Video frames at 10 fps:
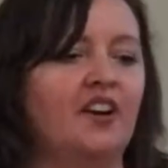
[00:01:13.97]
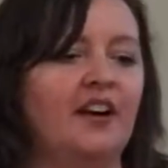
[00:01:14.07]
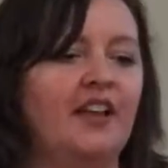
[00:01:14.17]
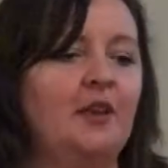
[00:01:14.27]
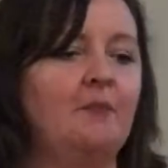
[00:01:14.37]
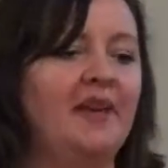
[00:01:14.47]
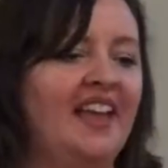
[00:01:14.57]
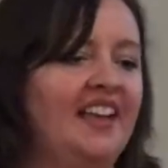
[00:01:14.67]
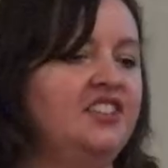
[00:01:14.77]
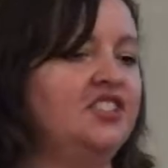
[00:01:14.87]
are
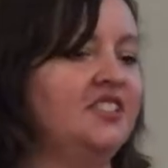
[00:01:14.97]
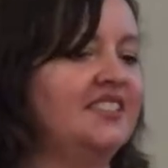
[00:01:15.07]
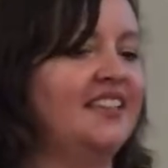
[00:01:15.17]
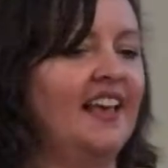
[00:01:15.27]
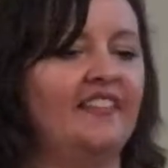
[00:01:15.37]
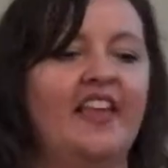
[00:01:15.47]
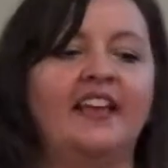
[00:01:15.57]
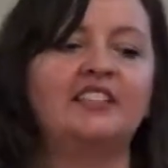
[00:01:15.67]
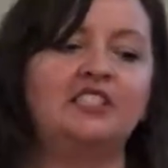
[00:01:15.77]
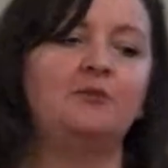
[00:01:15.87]
impatient, and they
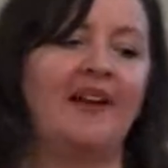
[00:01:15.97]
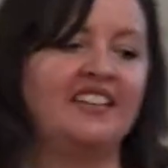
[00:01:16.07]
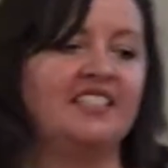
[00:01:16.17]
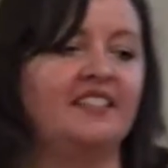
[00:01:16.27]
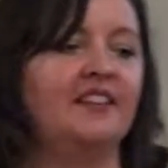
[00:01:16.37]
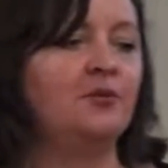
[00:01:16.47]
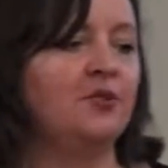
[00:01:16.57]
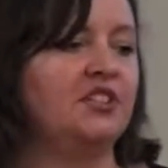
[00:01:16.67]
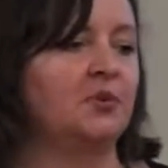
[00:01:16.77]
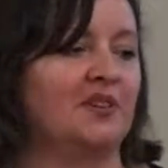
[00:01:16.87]
expect their
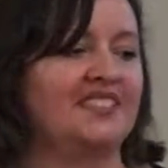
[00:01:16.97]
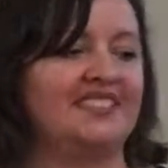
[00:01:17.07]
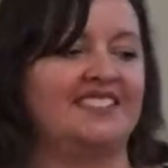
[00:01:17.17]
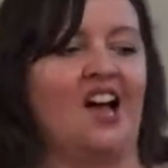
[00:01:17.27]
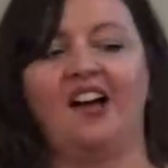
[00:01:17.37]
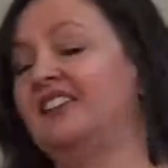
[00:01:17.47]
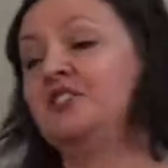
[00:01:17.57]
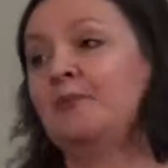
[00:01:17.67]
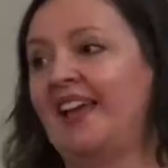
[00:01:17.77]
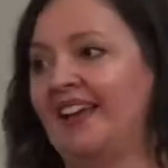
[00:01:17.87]
resources on
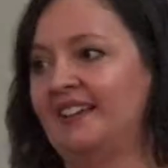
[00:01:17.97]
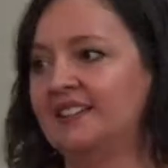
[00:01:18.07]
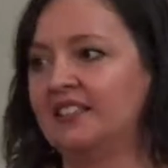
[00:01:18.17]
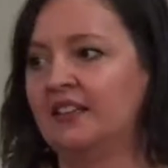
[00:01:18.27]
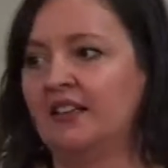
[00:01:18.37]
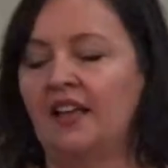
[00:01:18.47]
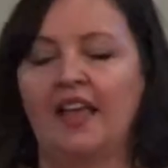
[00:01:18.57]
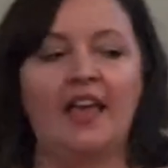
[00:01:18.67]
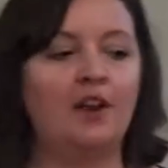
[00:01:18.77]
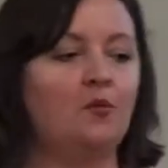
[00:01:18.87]
demand.
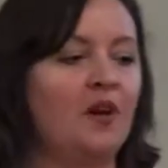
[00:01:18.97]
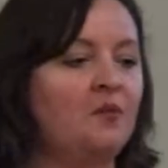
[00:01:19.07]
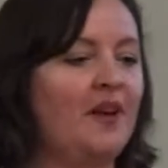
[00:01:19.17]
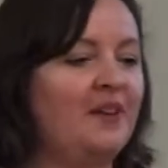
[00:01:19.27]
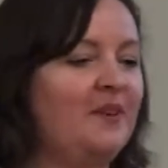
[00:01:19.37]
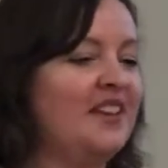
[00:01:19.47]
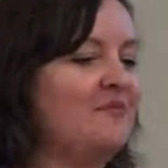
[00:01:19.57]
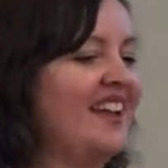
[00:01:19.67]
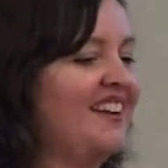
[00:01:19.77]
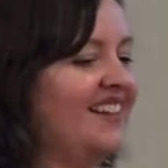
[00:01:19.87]
And one way we
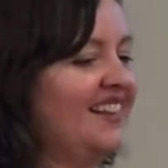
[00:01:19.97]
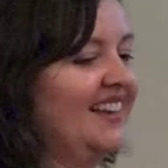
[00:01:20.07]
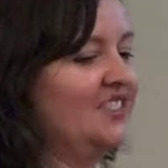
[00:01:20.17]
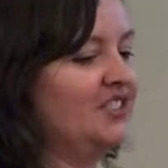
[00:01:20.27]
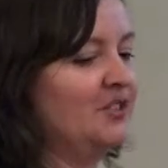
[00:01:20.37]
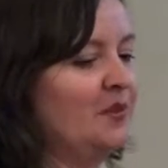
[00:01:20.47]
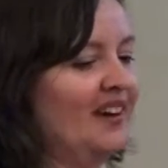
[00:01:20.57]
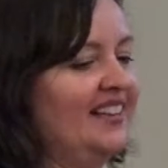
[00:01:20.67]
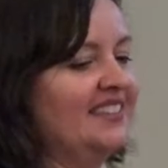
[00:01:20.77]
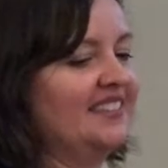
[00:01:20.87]
can make our collections
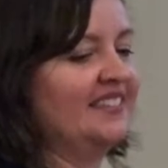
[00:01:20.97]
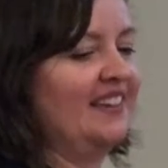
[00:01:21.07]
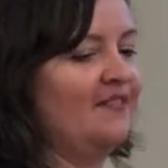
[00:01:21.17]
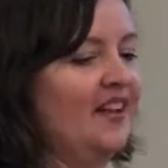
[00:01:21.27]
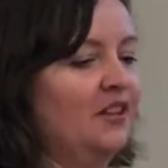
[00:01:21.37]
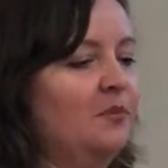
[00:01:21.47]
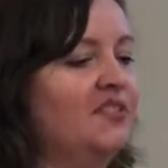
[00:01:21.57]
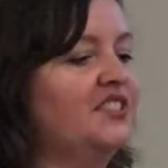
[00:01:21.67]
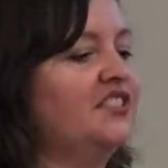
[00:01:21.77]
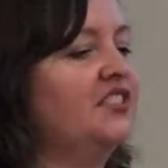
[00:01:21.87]
more instantly
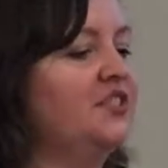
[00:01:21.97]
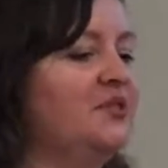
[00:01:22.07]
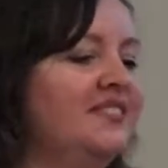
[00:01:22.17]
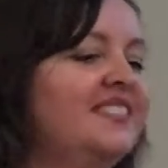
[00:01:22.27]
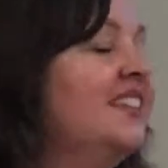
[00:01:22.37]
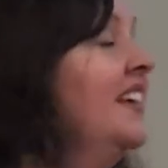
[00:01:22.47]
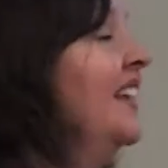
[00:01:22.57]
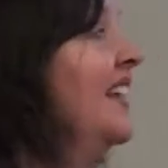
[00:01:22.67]
available to students